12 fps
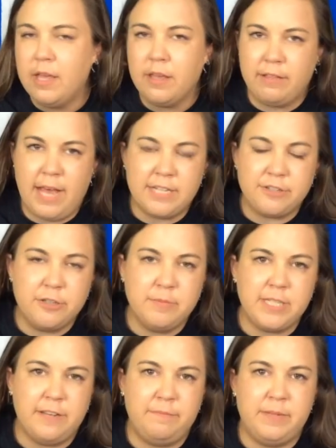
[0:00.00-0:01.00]

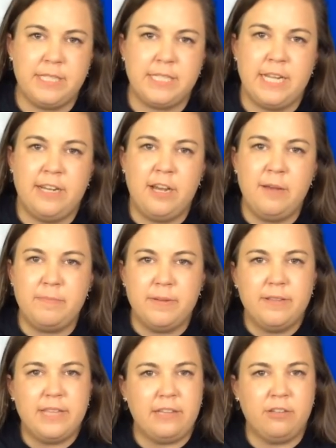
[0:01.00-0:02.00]
Classrooms have been set up.
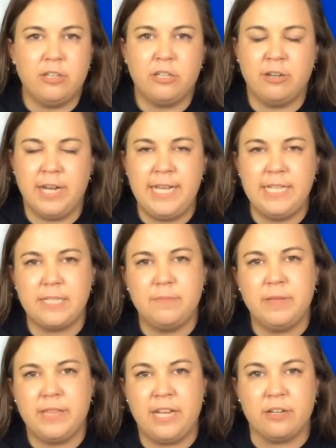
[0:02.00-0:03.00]
They look great,
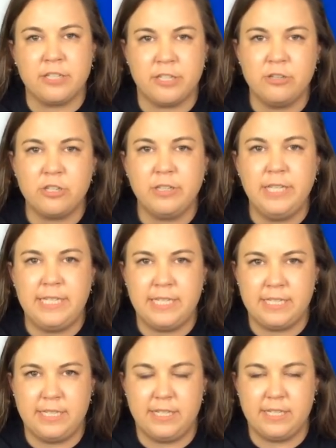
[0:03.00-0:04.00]
but they are socially
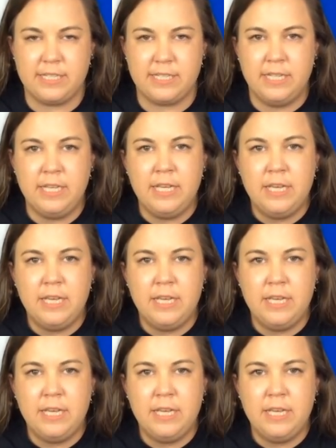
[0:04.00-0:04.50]
distanced.